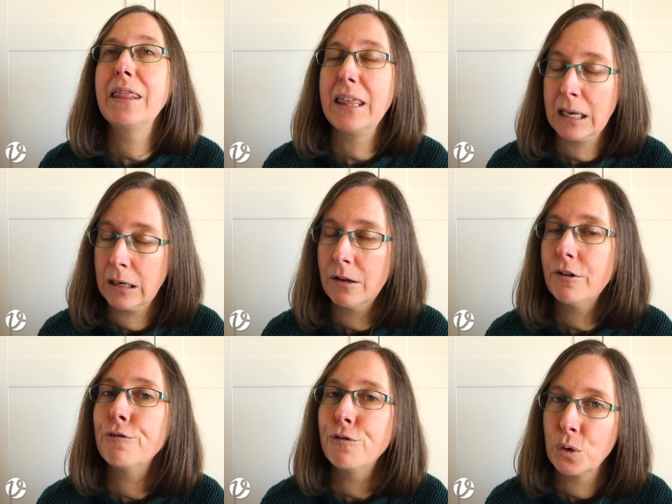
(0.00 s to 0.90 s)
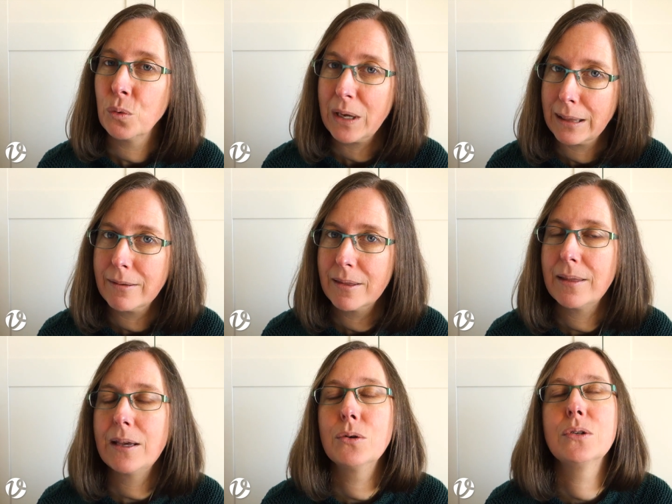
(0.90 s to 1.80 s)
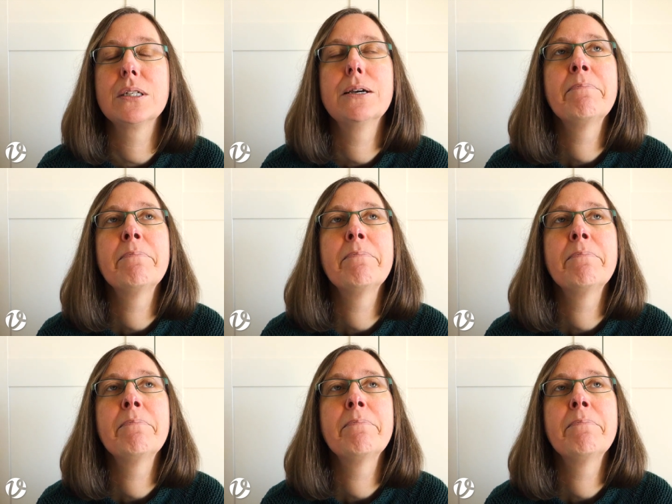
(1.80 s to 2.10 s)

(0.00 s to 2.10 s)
thin for the width that they used.